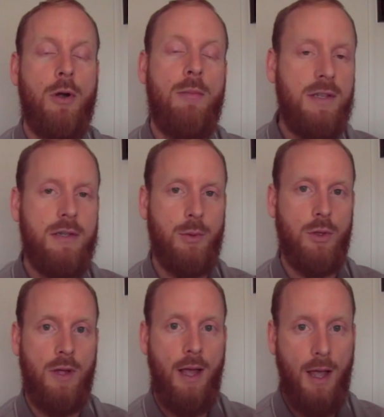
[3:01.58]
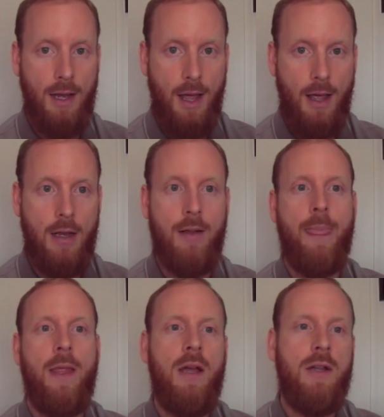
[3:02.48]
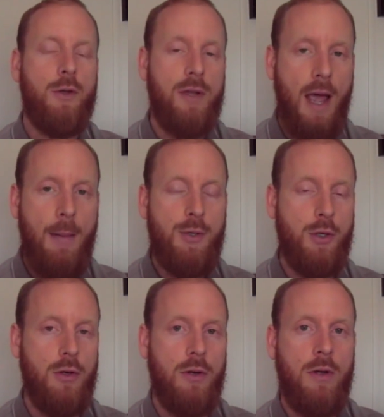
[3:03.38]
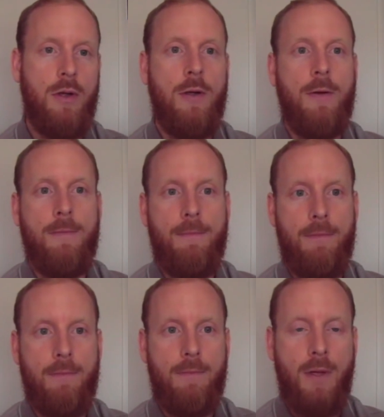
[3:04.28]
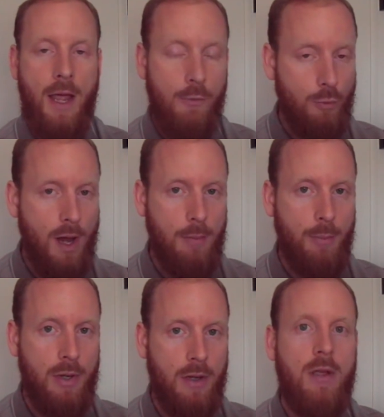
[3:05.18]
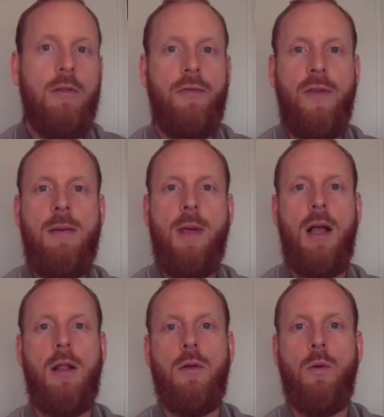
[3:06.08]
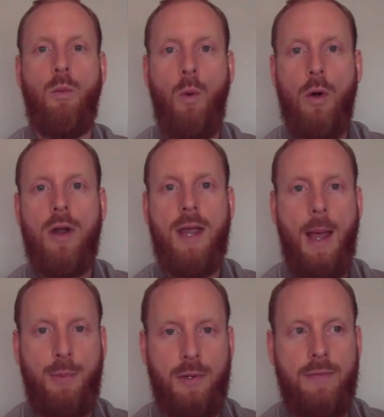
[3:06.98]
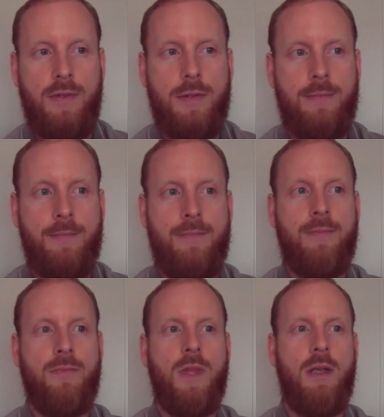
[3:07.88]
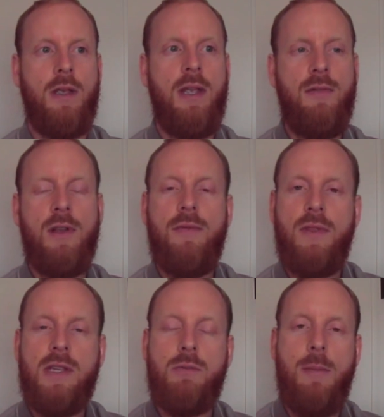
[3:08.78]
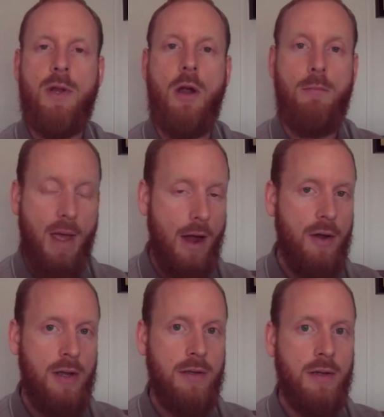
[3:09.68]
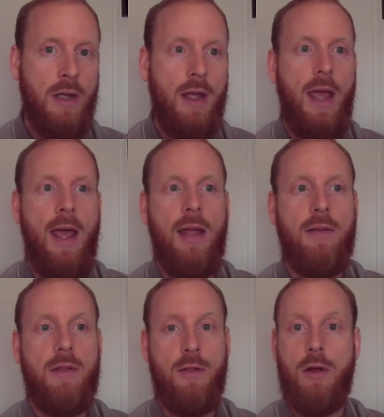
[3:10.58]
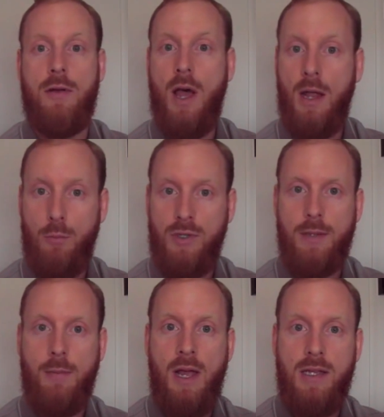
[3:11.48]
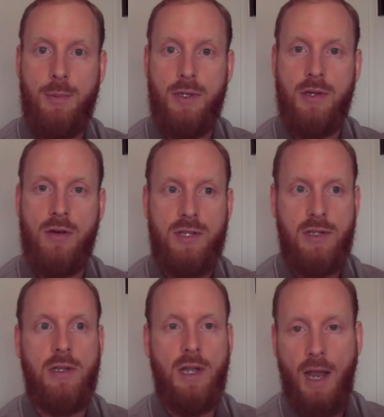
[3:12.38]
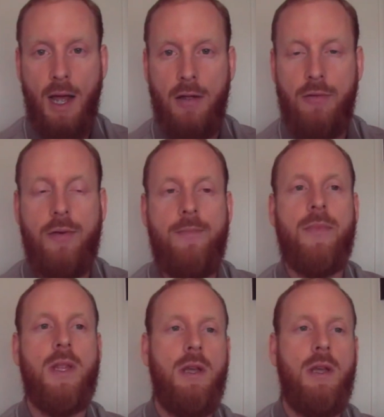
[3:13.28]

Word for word: permissible, halal, to capture and rape female war captives. Even if these women are married and their non-Muslim husbands are still alive.